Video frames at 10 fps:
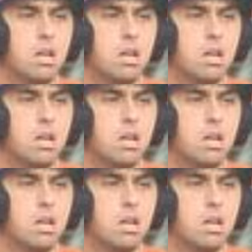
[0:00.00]

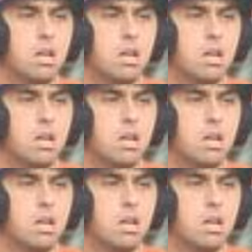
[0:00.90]

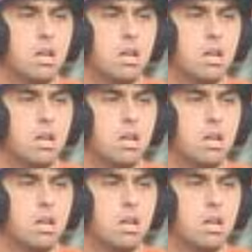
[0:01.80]

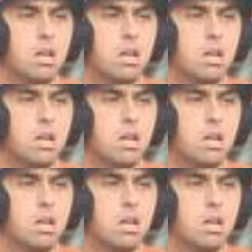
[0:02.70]

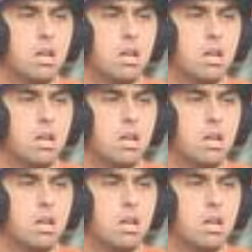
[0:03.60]
[no speech]